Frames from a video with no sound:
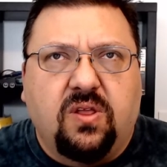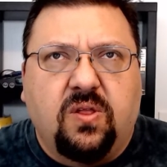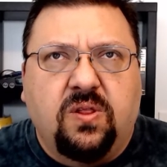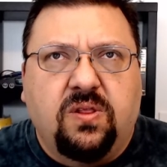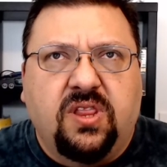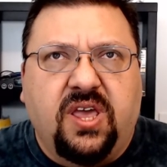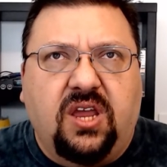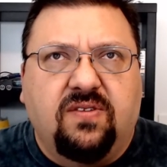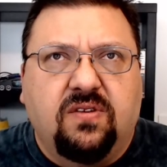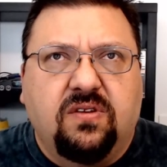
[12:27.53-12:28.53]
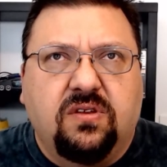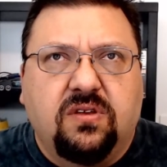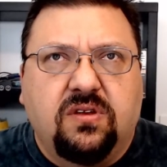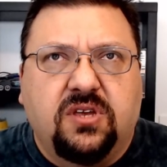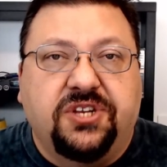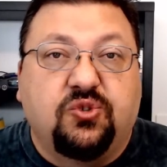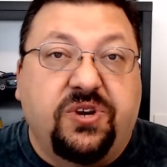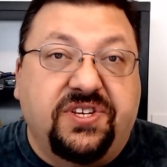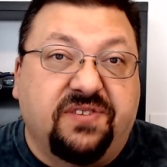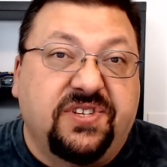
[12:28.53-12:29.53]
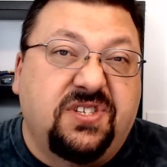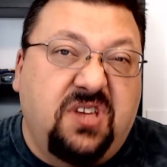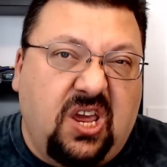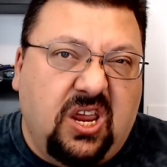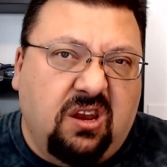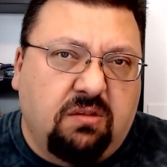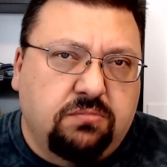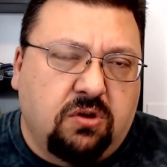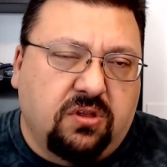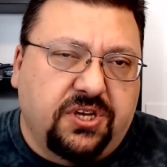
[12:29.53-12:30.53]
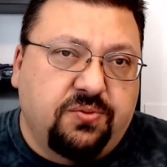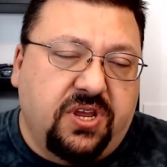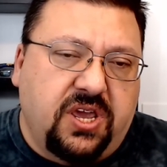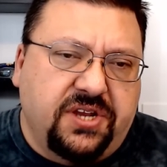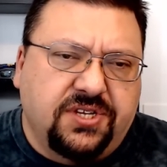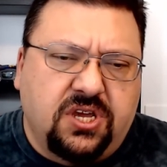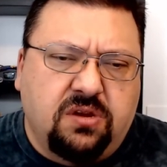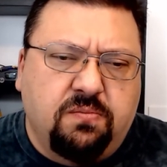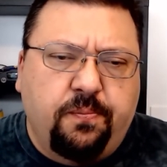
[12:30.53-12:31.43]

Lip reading: late in 2017, early 2018.